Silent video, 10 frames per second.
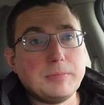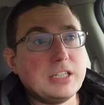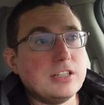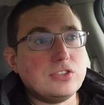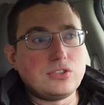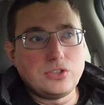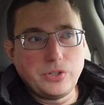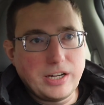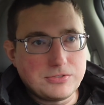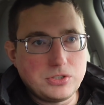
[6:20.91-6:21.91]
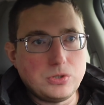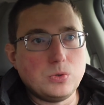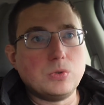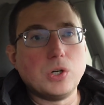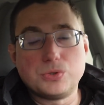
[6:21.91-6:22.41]
because you have
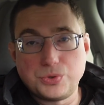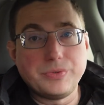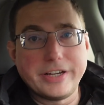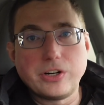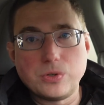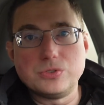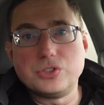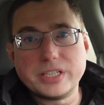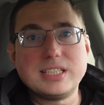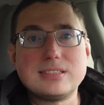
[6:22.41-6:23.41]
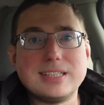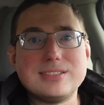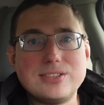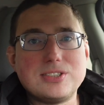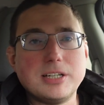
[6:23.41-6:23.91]
to go through their own drug
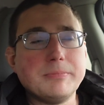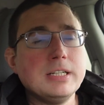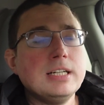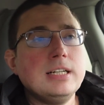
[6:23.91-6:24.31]
testing system.